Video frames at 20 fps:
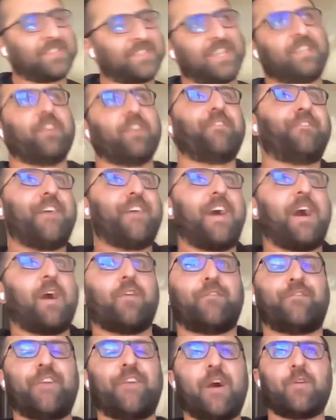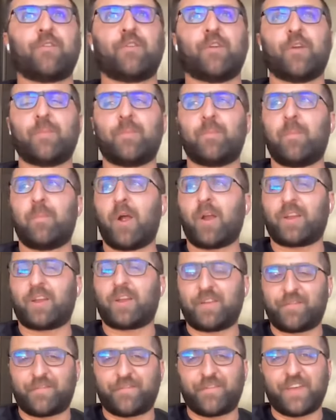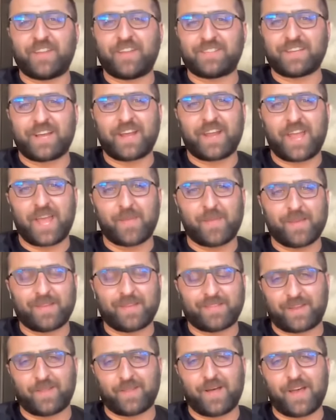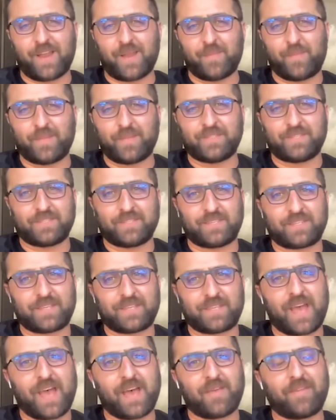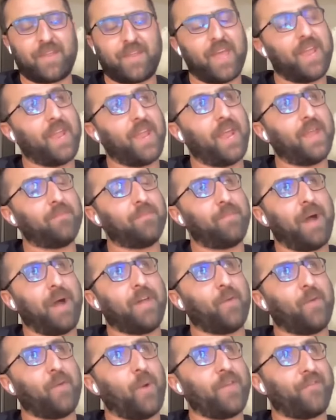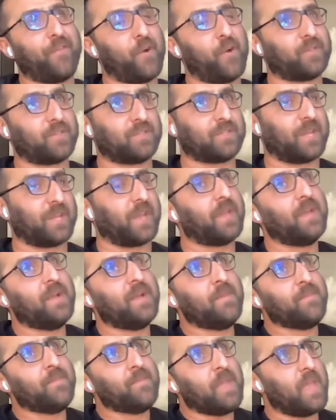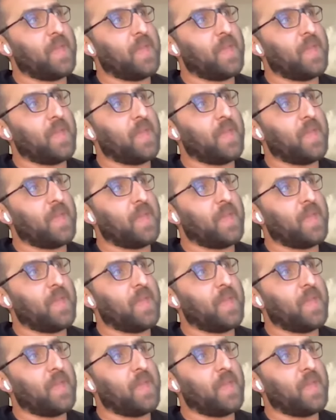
Yeah, it's like the founder market fit dynamic that a lot of businesses have. And by the way, folks, it's like